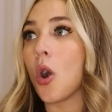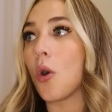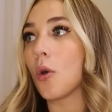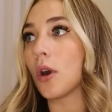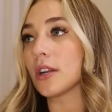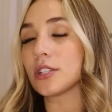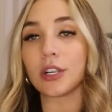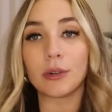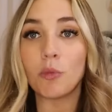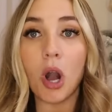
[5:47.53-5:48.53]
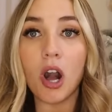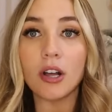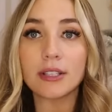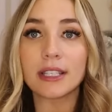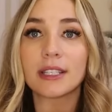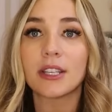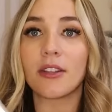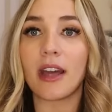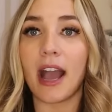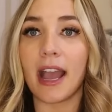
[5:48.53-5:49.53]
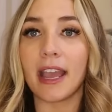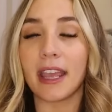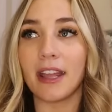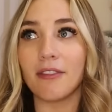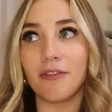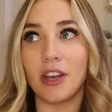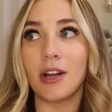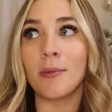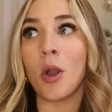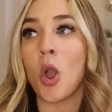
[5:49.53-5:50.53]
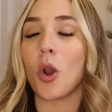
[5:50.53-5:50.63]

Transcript: or certain walls so that I can film